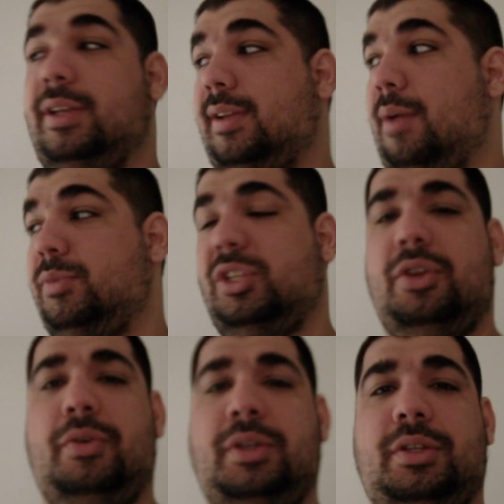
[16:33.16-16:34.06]
is I'm just
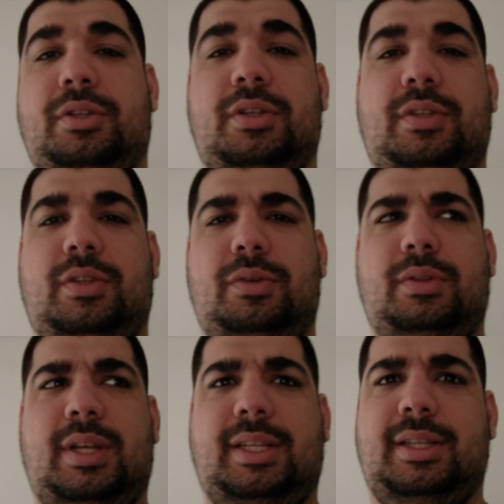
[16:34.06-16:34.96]
going to do
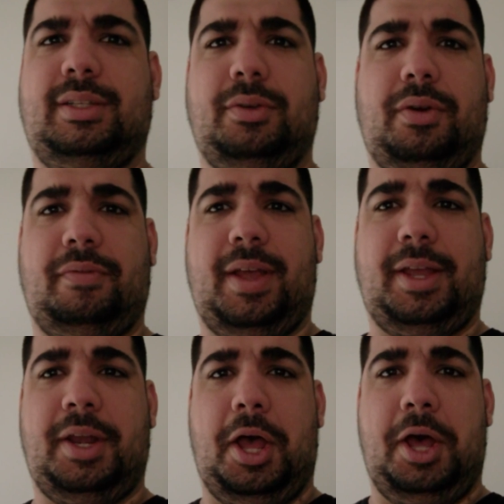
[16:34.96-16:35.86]
like this sort of like
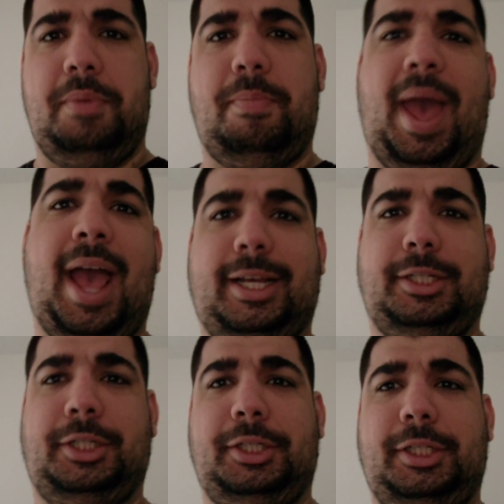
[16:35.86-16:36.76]
an
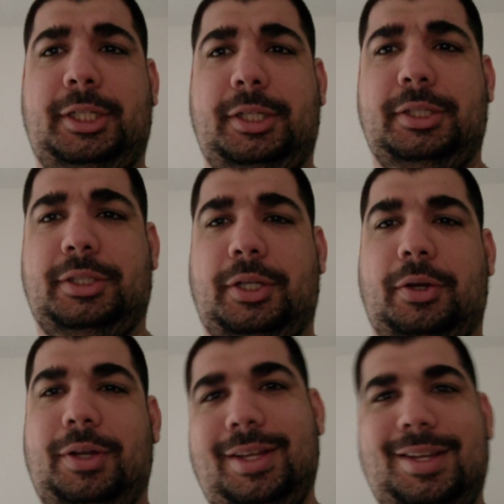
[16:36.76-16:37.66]
unpackaging deal.
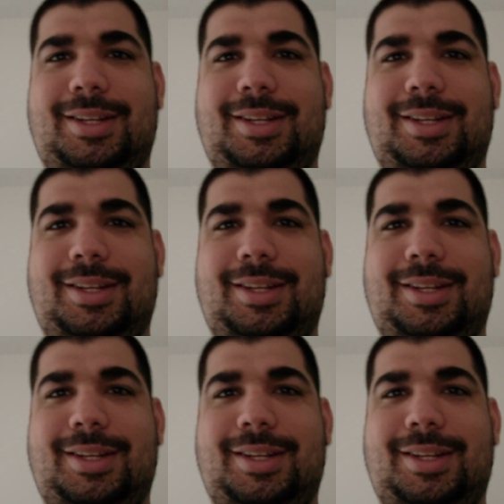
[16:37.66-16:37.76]
So,